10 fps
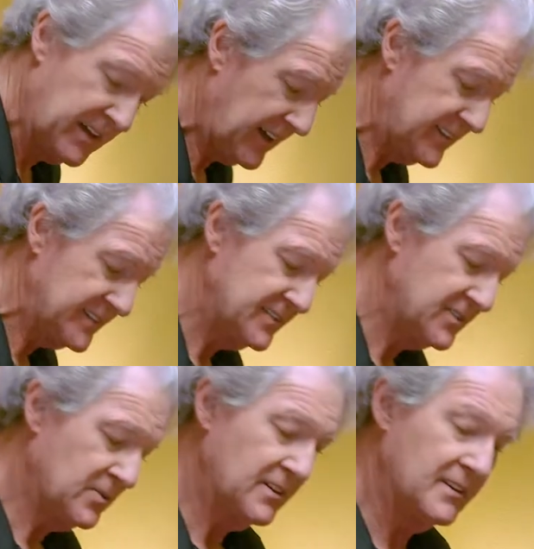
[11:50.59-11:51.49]
And this is
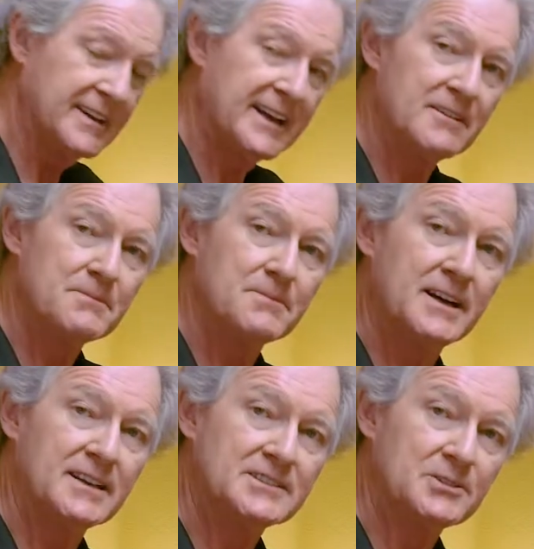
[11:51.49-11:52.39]
gonna allow the
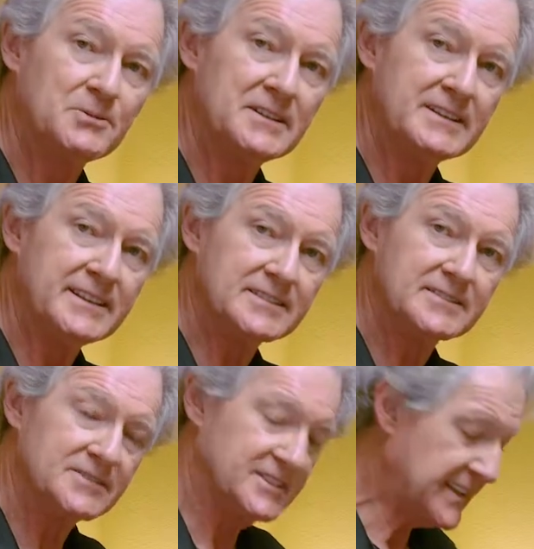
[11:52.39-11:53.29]
body to release.
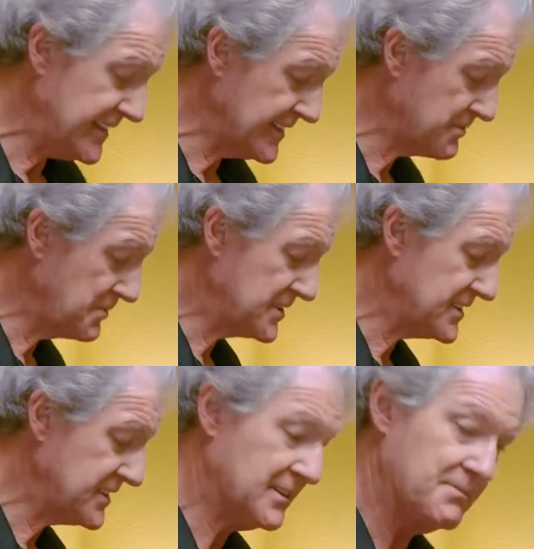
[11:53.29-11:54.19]
Stay in this
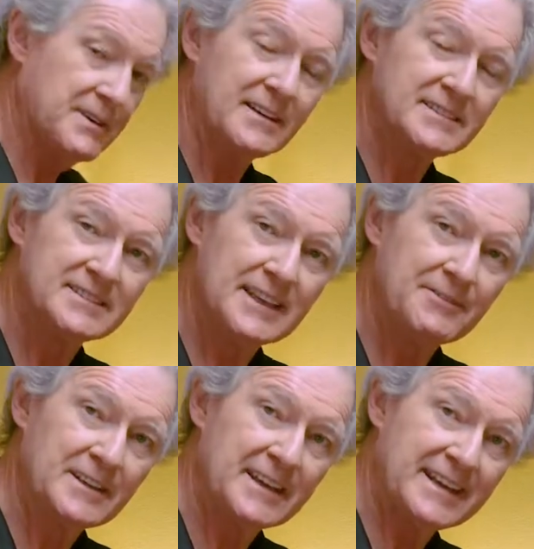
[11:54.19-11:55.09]
position about
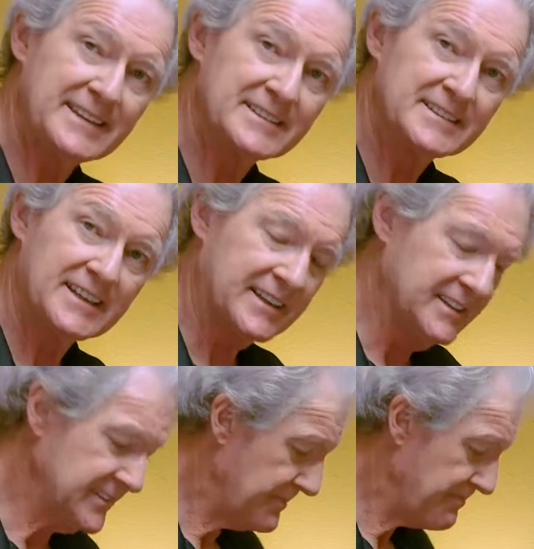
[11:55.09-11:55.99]
seven to eight
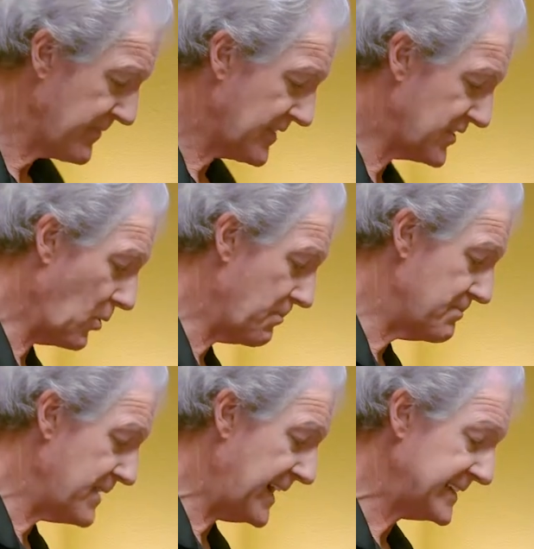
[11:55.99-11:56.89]
seconds. Go
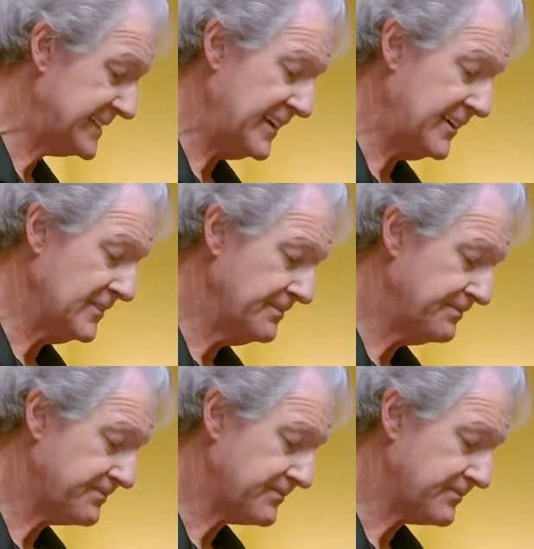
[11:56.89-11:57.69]
back down,